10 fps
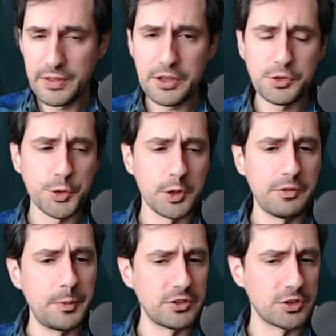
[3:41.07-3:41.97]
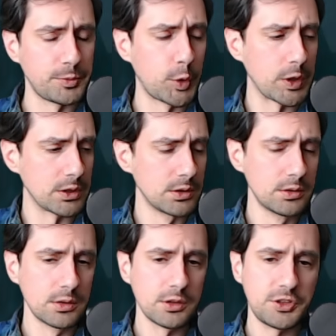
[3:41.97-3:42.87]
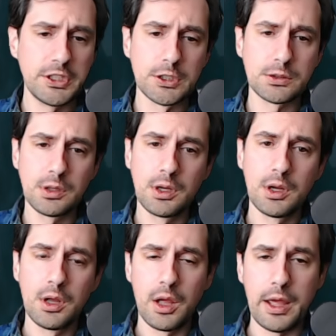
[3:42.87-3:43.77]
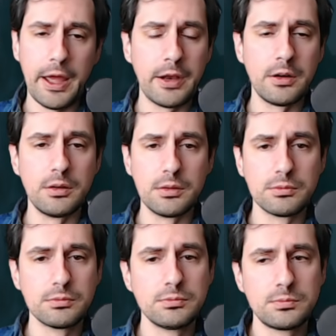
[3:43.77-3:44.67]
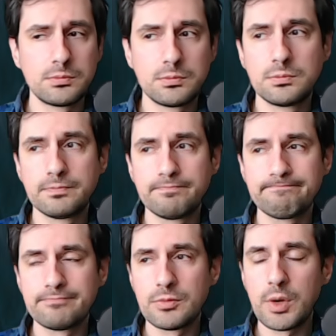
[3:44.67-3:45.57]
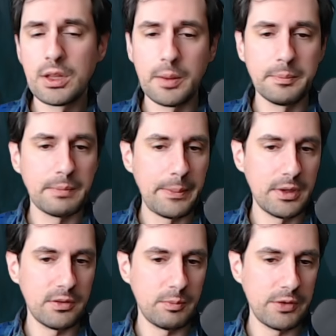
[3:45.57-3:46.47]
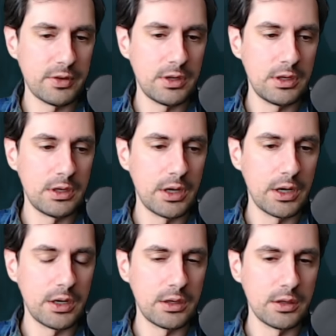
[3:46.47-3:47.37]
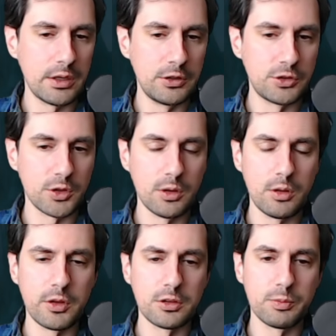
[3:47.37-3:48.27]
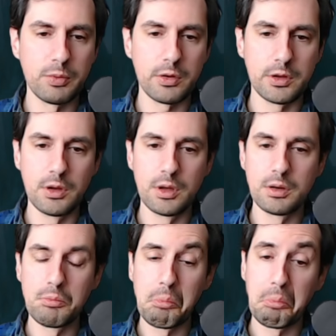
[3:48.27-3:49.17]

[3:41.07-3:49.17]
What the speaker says: think you truly have to be a support seeker, and well, I mean, maybe even in solo, this is pretty good.